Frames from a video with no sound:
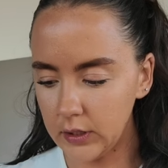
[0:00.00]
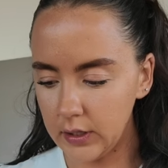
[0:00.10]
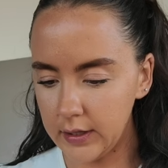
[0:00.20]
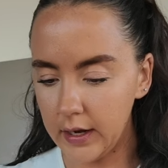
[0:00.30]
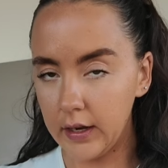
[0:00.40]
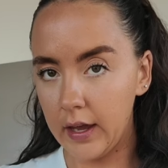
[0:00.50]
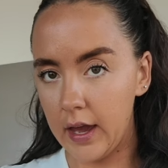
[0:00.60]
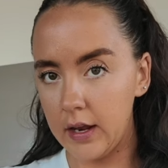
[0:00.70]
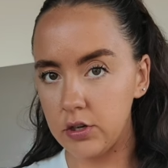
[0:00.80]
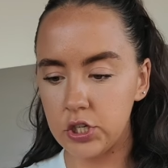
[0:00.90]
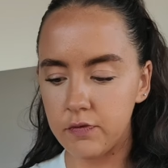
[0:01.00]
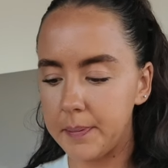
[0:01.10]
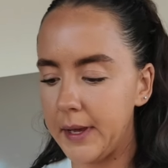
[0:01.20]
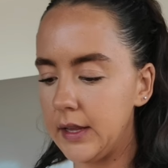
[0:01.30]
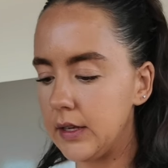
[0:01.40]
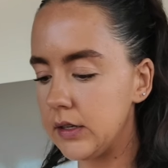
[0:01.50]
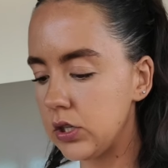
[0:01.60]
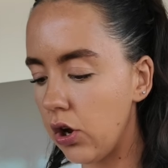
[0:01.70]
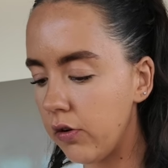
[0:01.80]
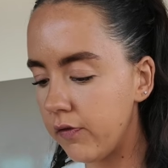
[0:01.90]
And then again, just repeat
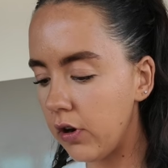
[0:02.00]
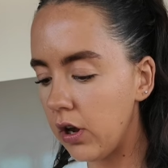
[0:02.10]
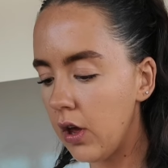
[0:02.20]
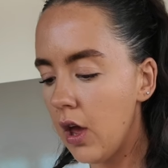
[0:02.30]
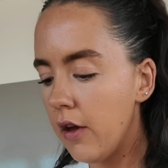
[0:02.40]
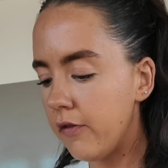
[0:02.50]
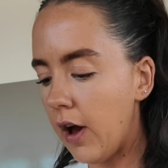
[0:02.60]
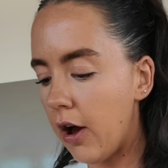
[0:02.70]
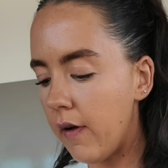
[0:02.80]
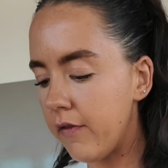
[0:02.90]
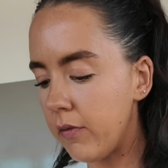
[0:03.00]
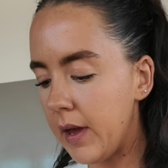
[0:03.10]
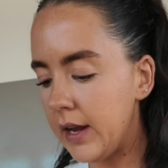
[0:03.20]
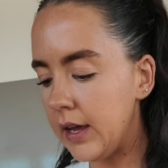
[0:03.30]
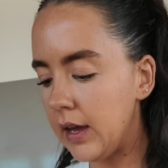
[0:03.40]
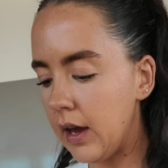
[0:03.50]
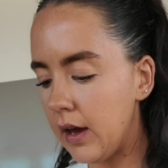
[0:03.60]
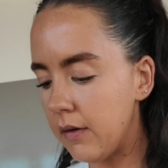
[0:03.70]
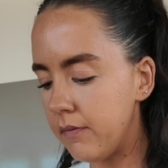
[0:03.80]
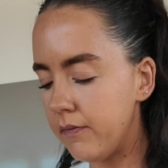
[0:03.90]
this over for however many
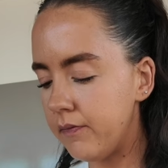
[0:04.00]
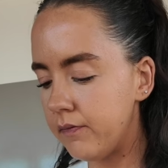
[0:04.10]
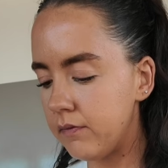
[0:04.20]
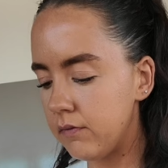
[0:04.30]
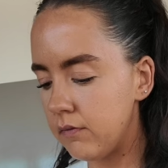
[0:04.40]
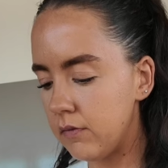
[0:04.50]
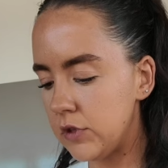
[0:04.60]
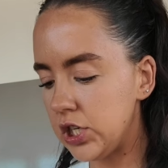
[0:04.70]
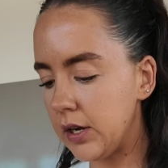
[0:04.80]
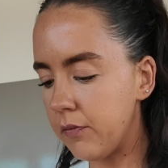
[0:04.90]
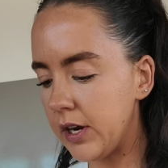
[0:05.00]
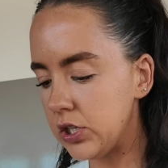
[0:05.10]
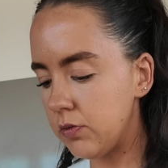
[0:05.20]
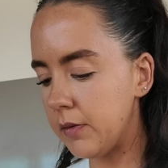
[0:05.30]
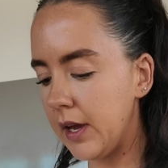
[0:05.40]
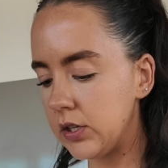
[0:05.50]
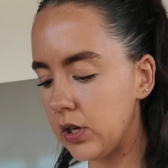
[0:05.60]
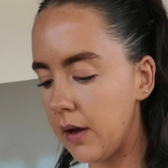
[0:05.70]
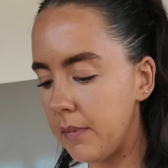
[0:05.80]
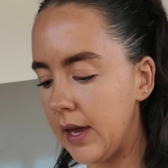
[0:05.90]
chicken breasts you want to make.
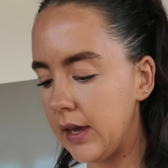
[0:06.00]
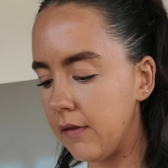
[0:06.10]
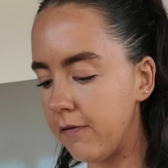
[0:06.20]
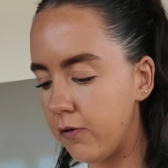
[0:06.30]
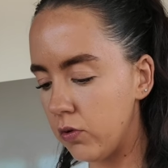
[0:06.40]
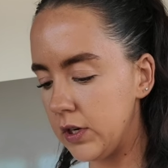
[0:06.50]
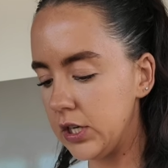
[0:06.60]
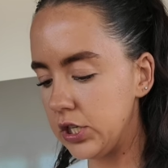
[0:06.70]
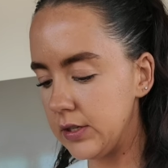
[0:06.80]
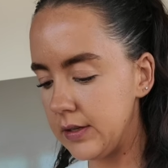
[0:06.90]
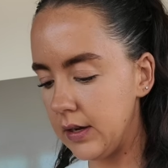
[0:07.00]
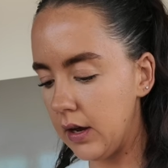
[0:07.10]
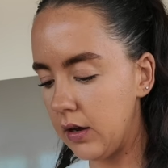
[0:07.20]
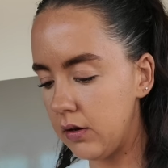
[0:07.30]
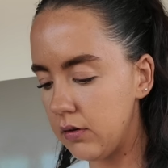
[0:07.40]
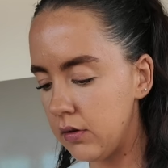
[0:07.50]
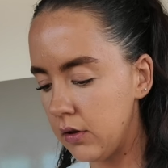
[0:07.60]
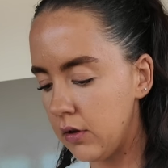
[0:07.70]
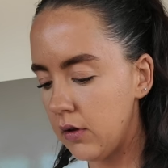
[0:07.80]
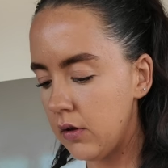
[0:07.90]
So I'm making 4 dishes here.
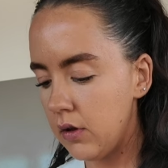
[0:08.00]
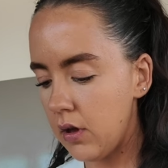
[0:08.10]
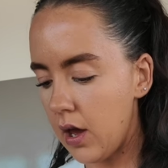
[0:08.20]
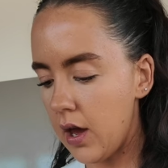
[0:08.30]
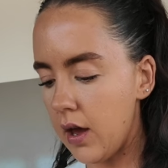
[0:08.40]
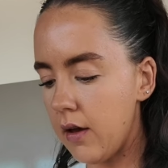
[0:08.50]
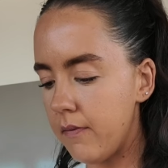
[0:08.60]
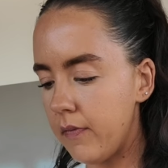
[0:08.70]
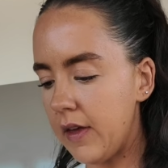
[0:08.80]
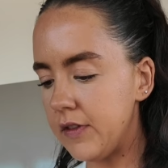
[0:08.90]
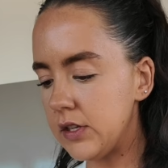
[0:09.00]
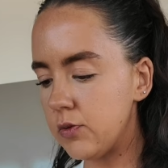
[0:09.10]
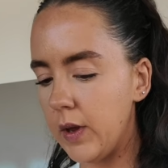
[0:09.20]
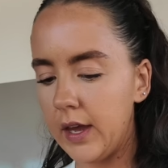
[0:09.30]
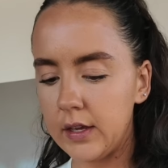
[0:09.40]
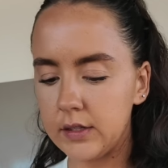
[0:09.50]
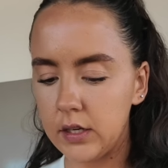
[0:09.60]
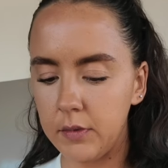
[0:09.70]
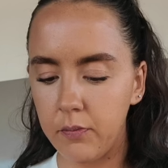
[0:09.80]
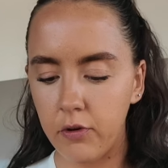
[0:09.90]
And this week it's
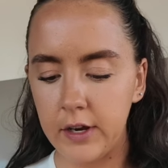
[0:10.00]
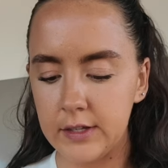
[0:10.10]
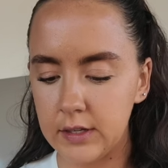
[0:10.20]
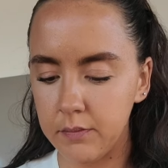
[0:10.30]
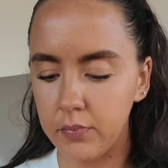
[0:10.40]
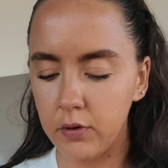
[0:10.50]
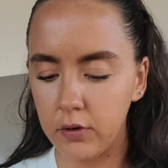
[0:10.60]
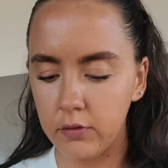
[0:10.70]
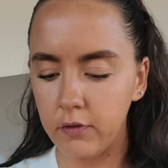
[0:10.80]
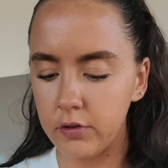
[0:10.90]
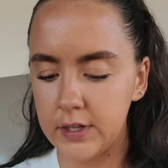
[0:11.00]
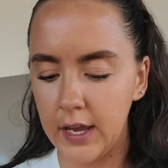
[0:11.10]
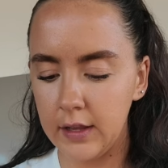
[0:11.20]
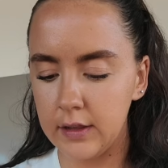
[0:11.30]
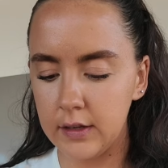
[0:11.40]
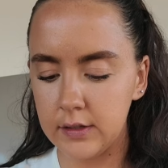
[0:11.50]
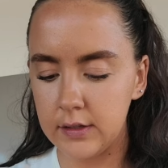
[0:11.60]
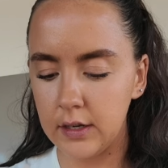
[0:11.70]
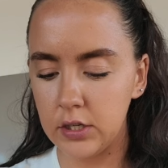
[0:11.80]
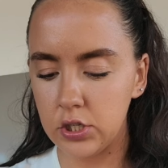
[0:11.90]
going to be pretty simple. Rotate this
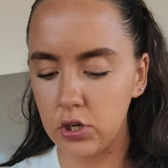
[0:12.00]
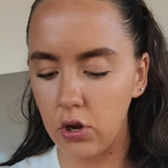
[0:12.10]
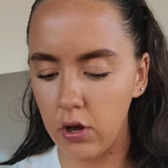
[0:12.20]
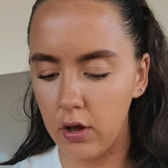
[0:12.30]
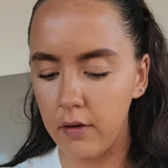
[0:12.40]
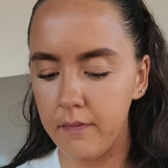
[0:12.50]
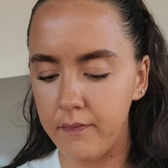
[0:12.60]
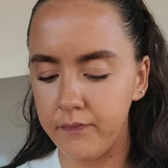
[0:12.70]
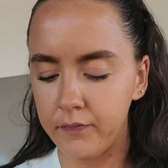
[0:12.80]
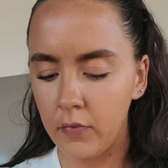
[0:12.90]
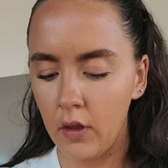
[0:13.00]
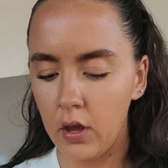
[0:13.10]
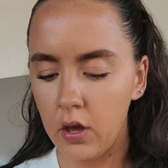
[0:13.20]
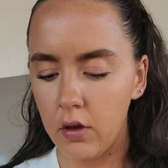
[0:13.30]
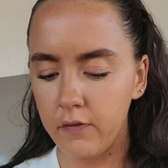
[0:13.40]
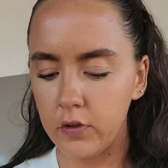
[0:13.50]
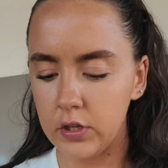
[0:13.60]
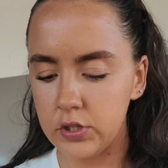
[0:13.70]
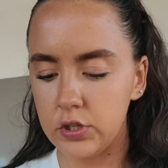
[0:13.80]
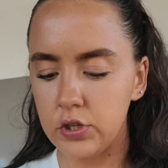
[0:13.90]
dish for
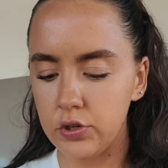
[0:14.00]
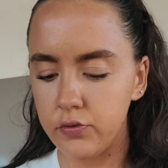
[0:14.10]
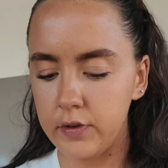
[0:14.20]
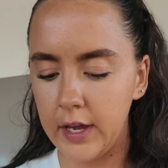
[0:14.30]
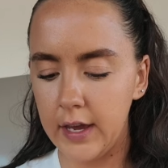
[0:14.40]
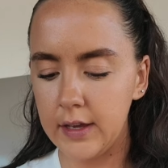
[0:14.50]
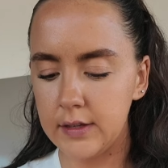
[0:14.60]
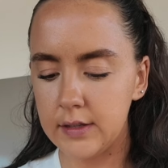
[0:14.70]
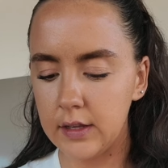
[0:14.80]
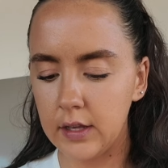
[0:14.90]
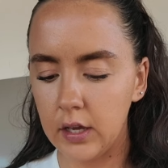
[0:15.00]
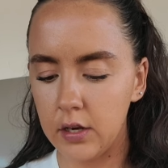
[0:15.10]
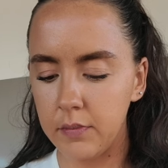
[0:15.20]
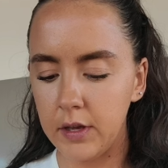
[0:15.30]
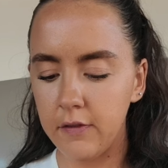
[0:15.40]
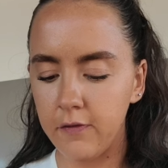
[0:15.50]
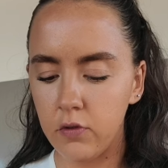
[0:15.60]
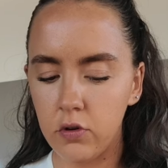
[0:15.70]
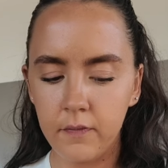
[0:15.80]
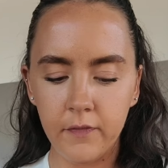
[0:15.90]
the 2 days that they're going to be
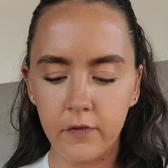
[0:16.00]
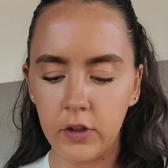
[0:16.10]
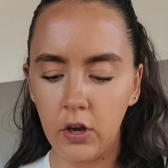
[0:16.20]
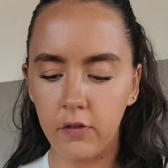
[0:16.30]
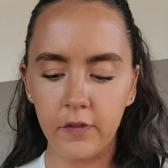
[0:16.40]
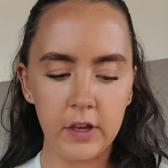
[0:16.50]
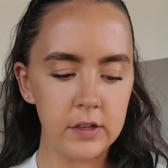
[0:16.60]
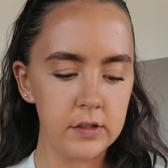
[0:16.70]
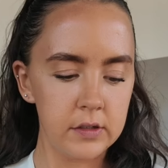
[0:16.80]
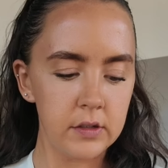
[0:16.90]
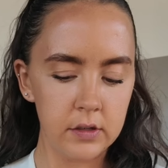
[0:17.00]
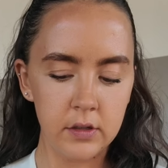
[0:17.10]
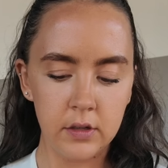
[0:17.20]
for the office.